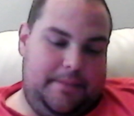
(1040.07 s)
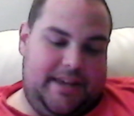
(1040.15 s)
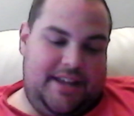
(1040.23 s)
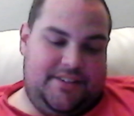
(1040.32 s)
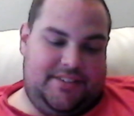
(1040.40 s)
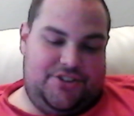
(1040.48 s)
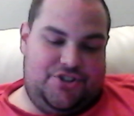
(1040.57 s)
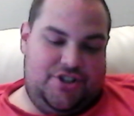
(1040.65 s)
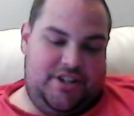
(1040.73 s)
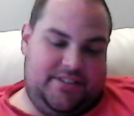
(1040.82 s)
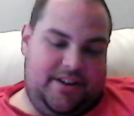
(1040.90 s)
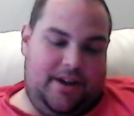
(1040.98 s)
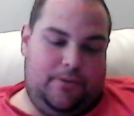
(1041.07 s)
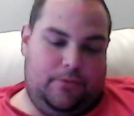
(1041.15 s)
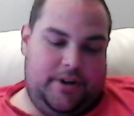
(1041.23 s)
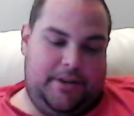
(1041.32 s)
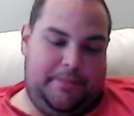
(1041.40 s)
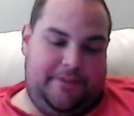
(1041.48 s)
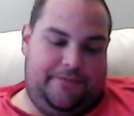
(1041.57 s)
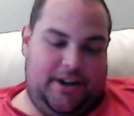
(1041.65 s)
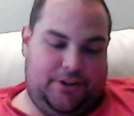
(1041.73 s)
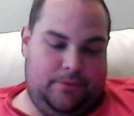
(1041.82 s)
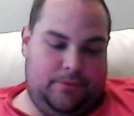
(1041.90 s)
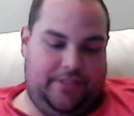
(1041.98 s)
I am guessing she is not one to be
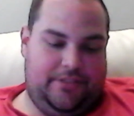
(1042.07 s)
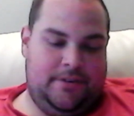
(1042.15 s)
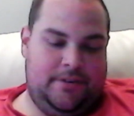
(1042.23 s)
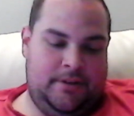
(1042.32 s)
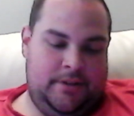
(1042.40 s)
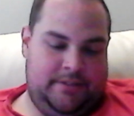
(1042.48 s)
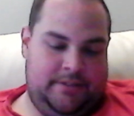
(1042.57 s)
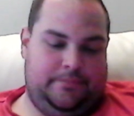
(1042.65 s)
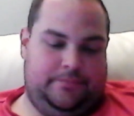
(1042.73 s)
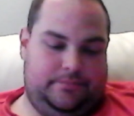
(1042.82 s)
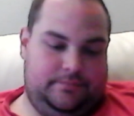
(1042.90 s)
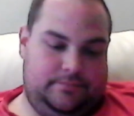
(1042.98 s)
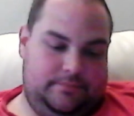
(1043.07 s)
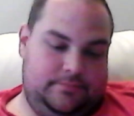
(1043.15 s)
fucked with. I